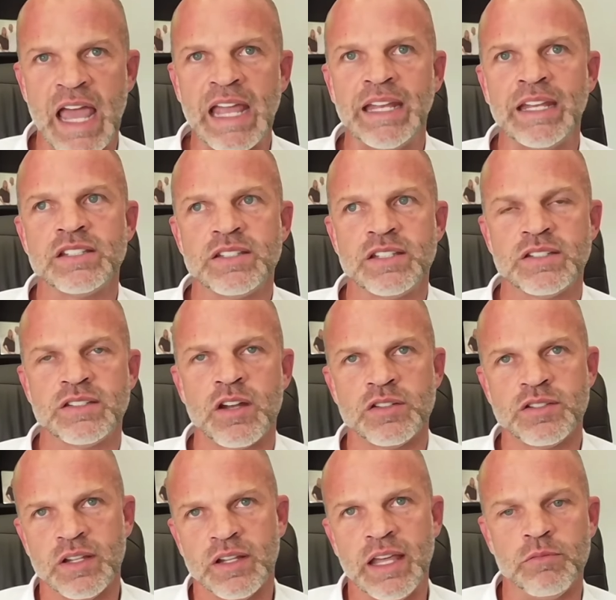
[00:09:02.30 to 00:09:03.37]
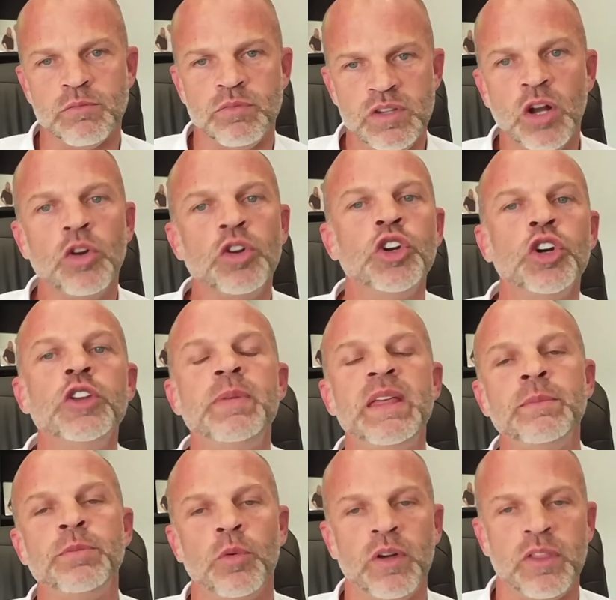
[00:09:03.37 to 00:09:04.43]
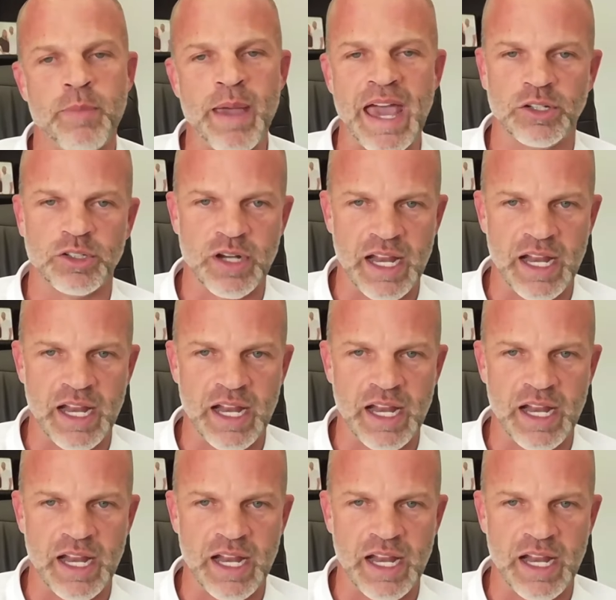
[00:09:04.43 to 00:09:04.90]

tighten, it just starts to get, you know, good people with bad